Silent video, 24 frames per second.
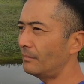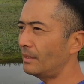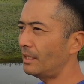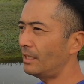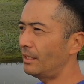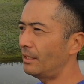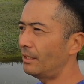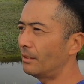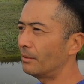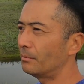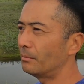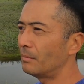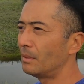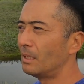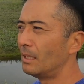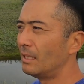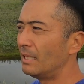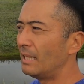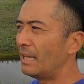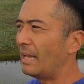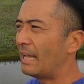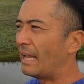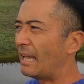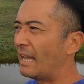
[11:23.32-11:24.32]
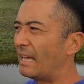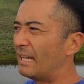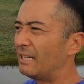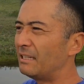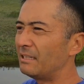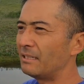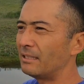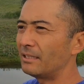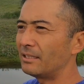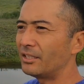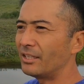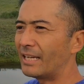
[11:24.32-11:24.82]

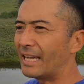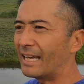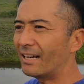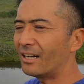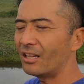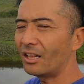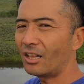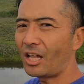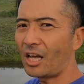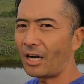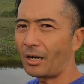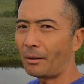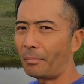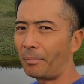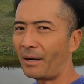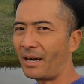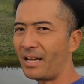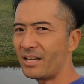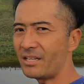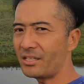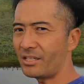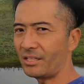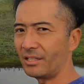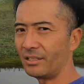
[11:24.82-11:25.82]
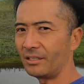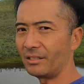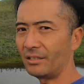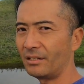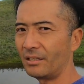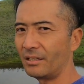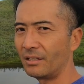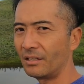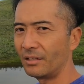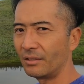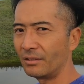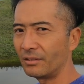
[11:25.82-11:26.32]
and you get a lot of
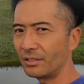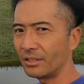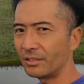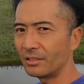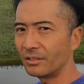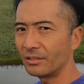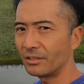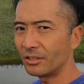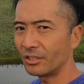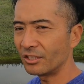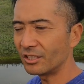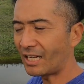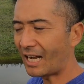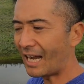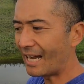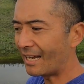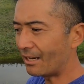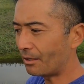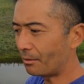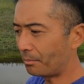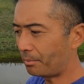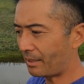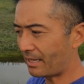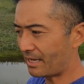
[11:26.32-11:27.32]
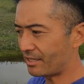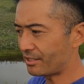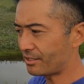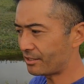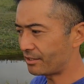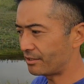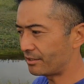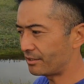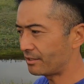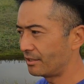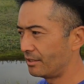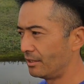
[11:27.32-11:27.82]
pressure, societal
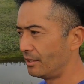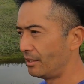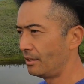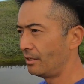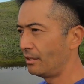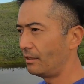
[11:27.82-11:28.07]
pressures